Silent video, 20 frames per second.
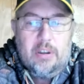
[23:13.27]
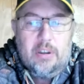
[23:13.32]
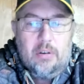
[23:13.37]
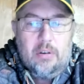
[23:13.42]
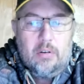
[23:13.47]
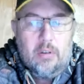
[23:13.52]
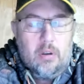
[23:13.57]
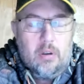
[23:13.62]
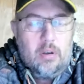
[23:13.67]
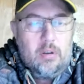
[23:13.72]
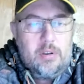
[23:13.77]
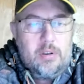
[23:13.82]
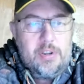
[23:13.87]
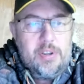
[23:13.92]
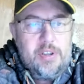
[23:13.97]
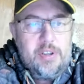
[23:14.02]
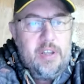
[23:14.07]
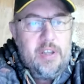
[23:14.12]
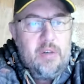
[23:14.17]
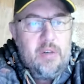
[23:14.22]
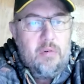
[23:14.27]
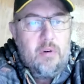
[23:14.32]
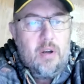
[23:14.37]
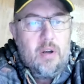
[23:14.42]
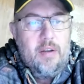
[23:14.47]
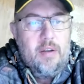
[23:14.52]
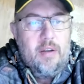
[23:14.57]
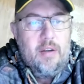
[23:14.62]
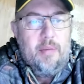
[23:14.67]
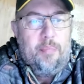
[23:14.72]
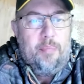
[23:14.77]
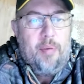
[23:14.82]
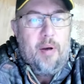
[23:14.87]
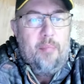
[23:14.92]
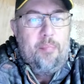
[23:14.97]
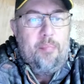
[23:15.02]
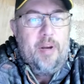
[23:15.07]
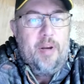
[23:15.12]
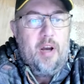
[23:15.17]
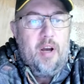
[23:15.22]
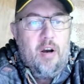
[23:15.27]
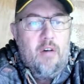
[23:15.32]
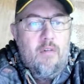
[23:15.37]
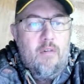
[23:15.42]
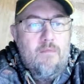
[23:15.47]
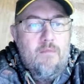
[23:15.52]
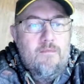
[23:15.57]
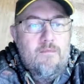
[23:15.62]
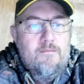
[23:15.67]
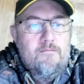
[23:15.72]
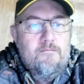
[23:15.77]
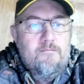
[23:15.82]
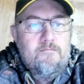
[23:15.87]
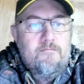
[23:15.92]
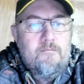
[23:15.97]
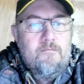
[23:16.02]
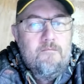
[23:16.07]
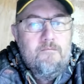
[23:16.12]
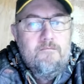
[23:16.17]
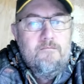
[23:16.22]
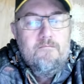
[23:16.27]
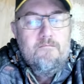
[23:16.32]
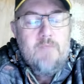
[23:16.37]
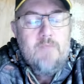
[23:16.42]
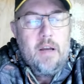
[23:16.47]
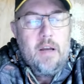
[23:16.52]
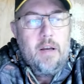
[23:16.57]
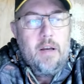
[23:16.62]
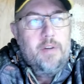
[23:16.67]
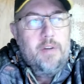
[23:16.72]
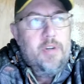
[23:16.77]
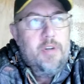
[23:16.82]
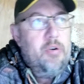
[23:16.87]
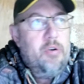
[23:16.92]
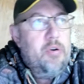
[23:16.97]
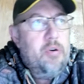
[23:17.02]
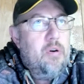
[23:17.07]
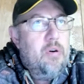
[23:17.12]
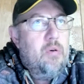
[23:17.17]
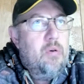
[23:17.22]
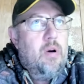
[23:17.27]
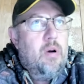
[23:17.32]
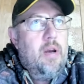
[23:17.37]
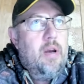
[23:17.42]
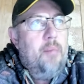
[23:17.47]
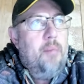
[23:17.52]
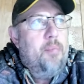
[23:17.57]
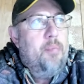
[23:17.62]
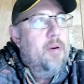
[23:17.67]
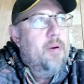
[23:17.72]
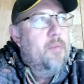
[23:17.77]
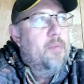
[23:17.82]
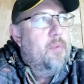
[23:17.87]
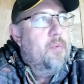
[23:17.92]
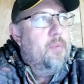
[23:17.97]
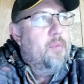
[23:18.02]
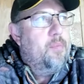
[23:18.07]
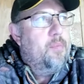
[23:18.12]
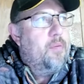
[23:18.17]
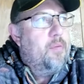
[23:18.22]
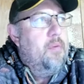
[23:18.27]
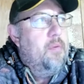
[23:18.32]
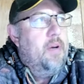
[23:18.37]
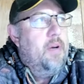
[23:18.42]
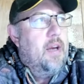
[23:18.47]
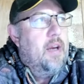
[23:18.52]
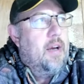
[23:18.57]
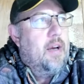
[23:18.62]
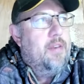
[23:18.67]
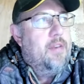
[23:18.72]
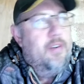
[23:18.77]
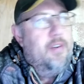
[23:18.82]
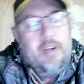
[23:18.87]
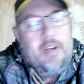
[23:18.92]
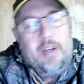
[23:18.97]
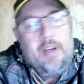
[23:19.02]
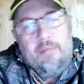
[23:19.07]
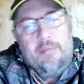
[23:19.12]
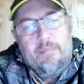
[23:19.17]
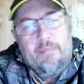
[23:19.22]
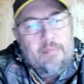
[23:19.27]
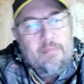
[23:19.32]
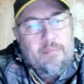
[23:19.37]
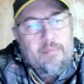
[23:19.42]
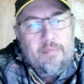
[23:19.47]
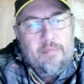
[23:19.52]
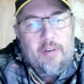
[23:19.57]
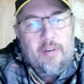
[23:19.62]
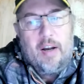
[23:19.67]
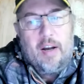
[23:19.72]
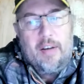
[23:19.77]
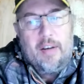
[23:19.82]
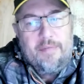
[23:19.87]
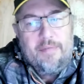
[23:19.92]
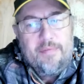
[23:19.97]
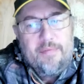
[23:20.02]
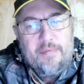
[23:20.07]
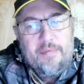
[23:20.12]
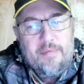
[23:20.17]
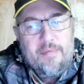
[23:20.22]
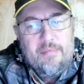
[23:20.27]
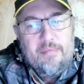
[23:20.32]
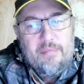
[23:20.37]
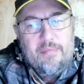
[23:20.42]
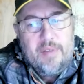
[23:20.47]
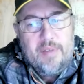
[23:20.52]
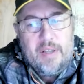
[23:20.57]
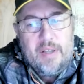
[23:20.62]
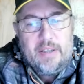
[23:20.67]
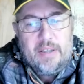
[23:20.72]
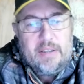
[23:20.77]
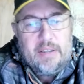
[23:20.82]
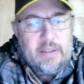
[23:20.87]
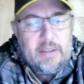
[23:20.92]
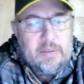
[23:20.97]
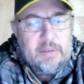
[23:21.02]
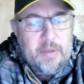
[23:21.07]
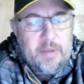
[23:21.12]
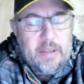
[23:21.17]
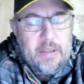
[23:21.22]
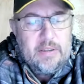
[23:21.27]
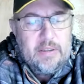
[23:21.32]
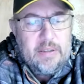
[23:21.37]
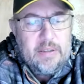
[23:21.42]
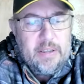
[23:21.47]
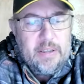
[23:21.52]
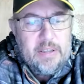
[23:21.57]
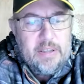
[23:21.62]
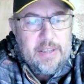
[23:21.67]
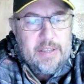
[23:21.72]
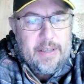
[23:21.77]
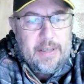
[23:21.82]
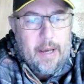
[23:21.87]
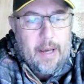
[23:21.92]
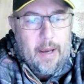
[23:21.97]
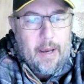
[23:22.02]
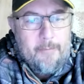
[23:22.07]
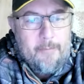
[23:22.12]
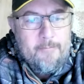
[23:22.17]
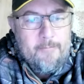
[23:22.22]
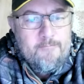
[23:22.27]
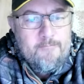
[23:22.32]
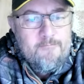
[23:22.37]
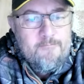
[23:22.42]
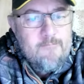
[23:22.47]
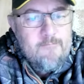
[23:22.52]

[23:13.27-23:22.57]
So Argentina were under the pump at home. And I don't know what happened. I'm probably like 35, 36 minutes into the game.